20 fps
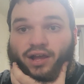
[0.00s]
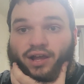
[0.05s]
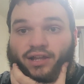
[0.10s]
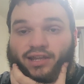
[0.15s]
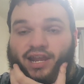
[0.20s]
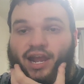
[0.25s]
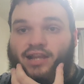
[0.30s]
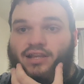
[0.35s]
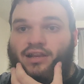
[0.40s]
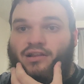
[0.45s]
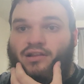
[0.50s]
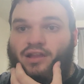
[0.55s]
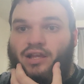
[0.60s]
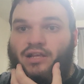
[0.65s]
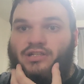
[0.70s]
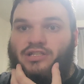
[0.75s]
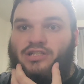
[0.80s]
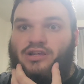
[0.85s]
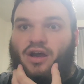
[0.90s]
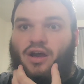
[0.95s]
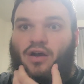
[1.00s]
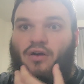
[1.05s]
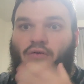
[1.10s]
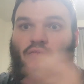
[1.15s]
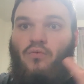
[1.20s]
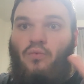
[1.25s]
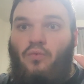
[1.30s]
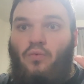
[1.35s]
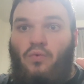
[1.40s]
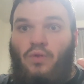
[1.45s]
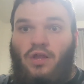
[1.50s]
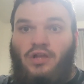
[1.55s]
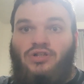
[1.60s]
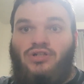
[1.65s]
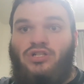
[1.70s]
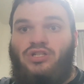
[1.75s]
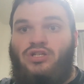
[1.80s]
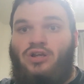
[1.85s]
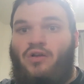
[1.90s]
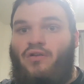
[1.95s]
technically, so let's
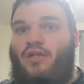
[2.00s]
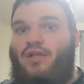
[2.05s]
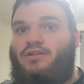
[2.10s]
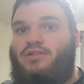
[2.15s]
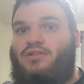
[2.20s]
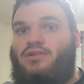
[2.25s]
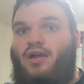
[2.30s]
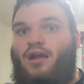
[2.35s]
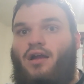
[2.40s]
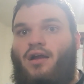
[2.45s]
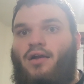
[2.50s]
just do this.